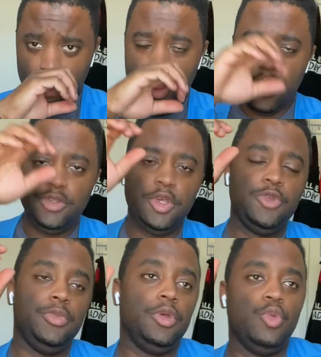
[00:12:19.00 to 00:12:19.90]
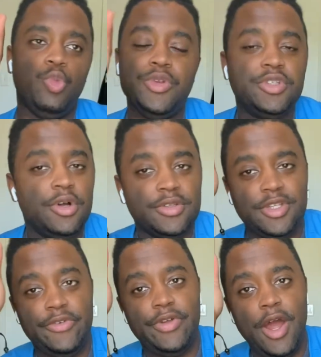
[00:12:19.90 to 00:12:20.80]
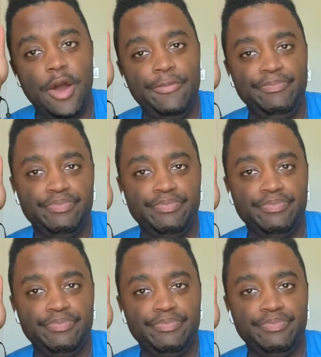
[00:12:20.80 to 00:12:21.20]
excuse me, we just going to tough it out